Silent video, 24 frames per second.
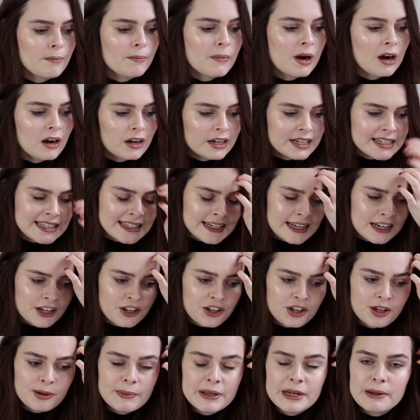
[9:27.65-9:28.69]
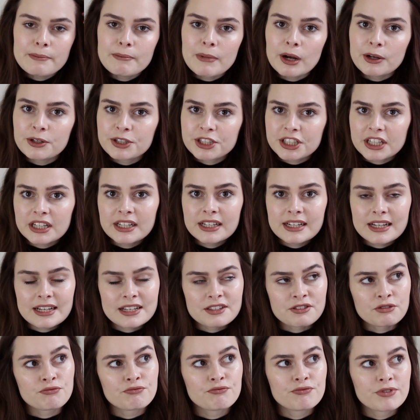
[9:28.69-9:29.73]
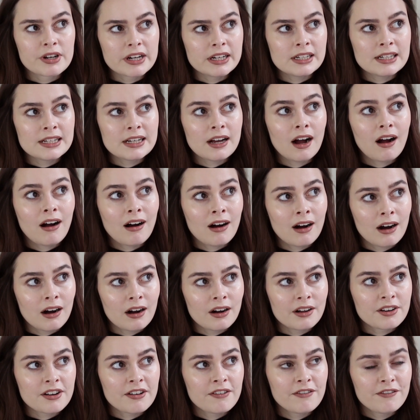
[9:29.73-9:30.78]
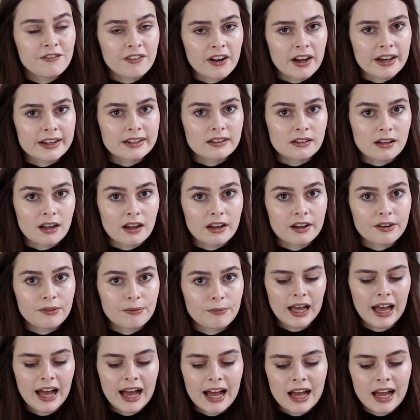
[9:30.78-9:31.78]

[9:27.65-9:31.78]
Marketing human emotion is a really hard fine line,